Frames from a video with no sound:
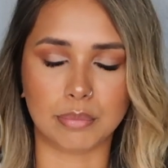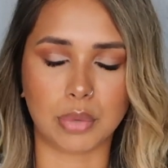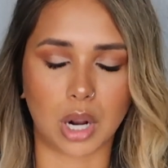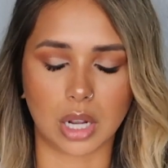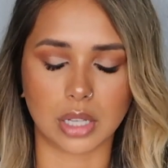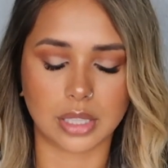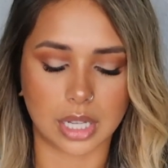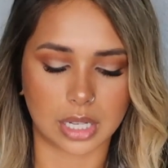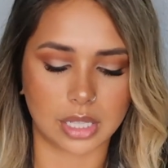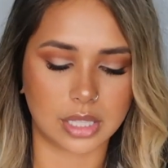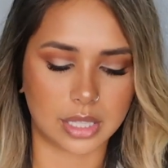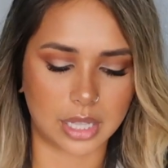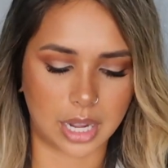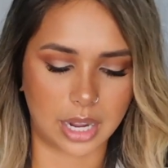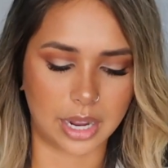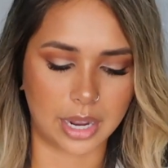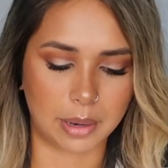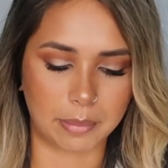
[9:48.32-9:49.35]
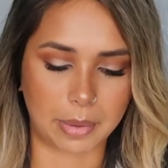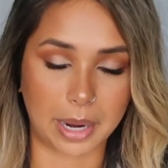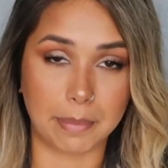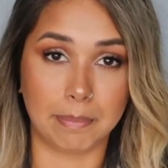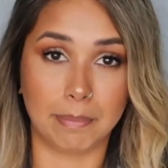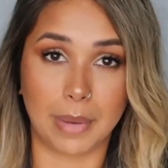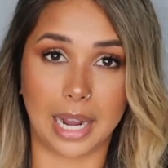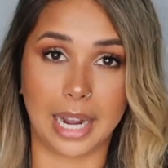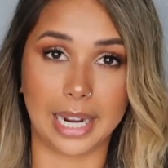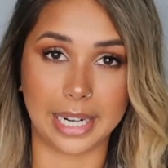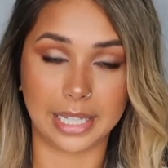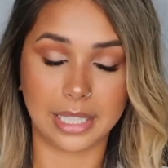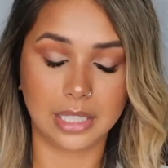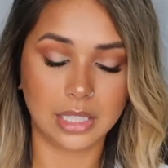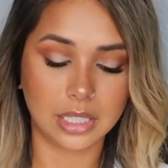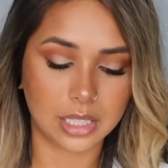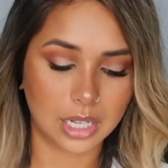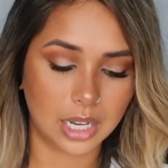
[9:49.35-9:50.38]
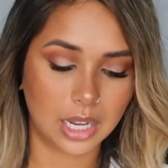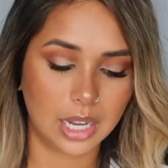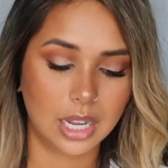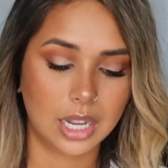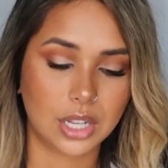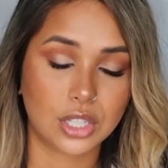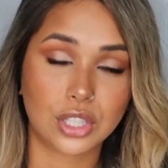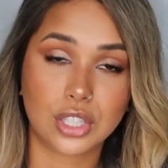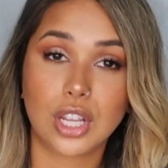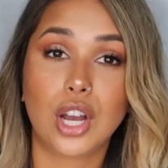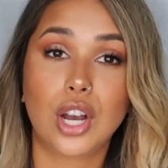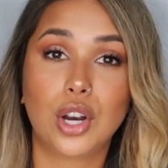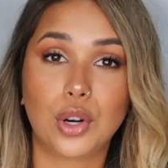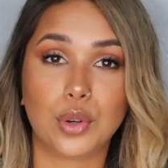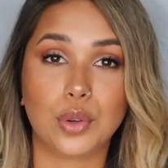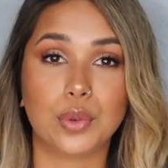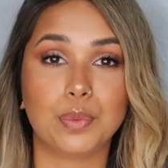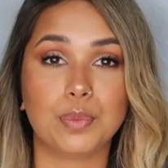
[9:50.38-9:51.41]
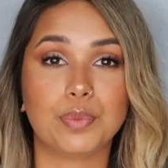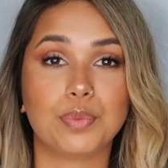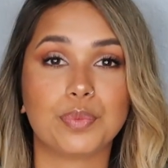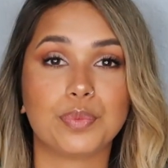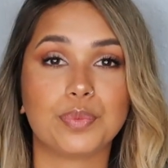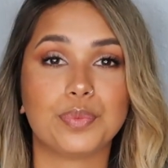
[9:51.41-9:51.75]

process that in my mind. So